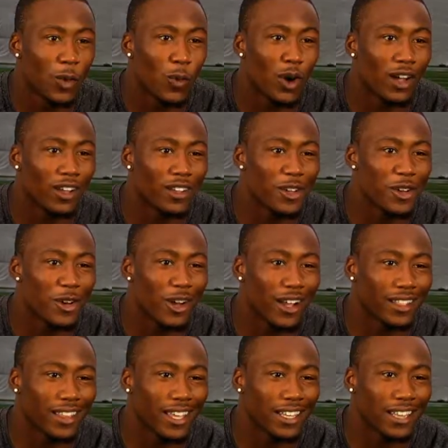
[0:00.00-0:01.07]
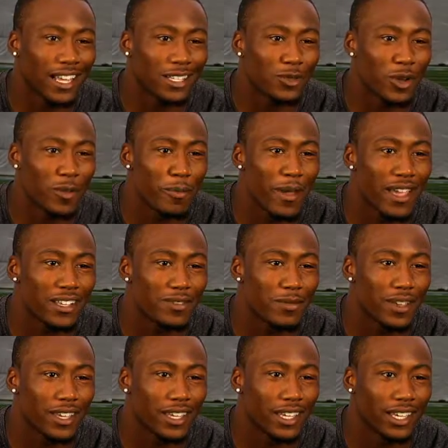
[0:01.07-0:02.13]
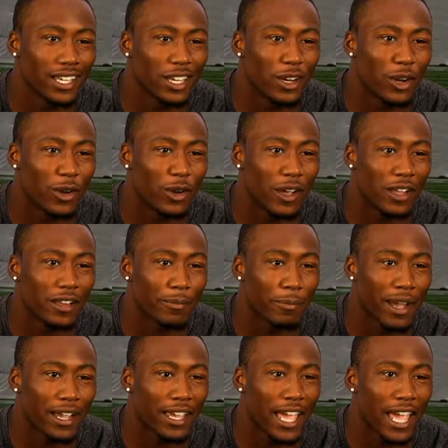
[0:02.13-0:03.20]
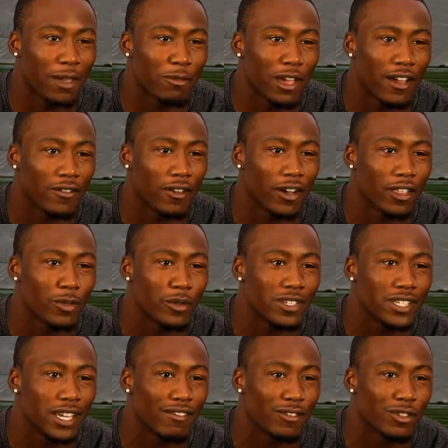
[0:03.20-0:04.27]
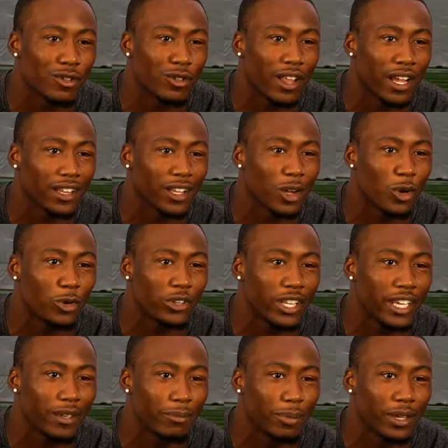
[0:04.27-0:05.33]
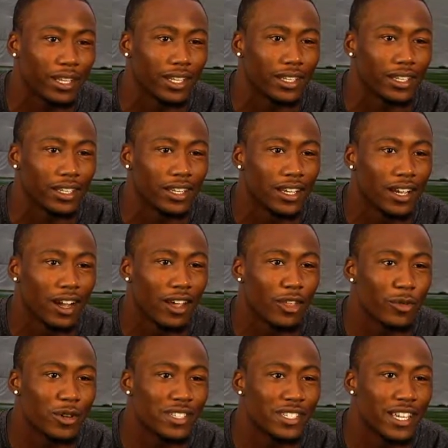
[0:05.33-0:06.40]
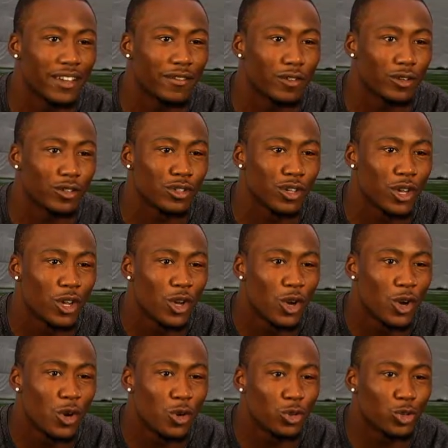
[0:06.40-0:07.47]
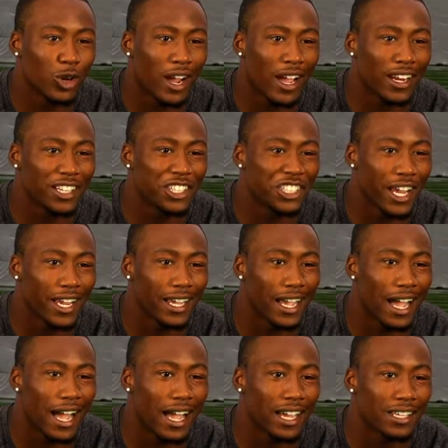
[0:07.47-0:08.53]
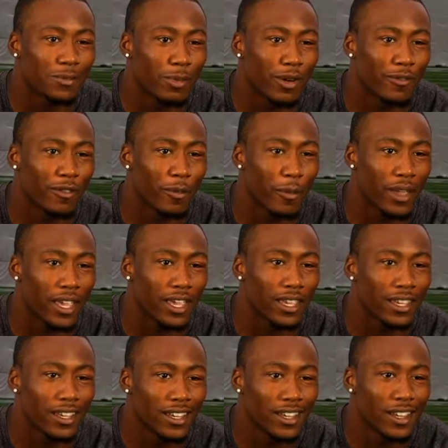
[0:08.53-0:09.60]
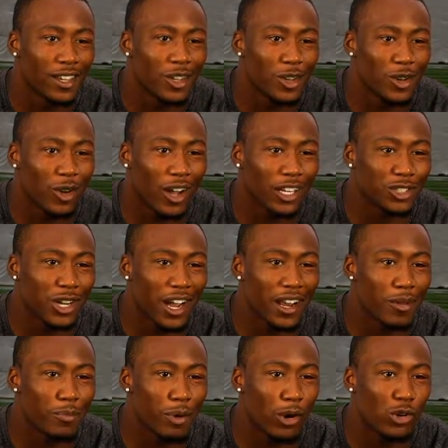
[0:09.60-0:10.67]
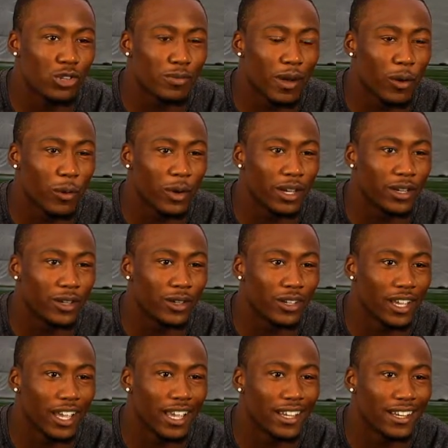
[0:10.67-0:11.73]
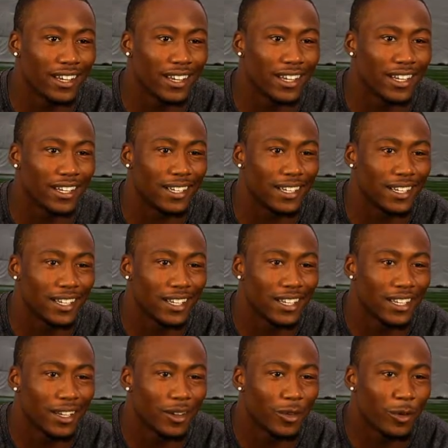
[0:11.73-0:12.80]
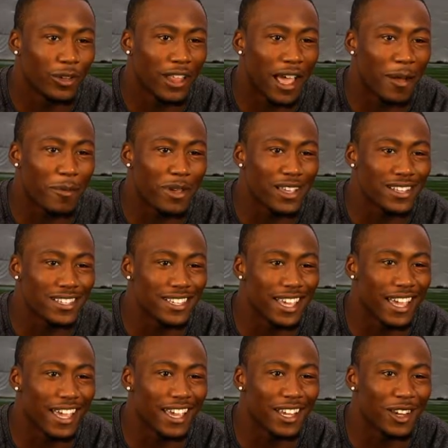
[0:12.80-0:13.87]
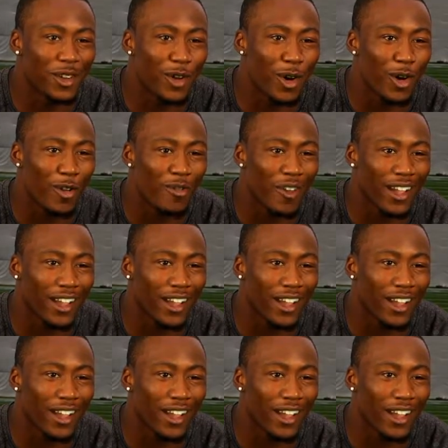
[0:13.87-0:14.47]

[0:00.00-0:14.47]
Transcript: Well, you know, I think that's what makes me, you know, my game. You have other receivers who like to go deep and other receivers who try to shake guys. But for me, you know, I try to impose my will. And uh, with that being said, you know, if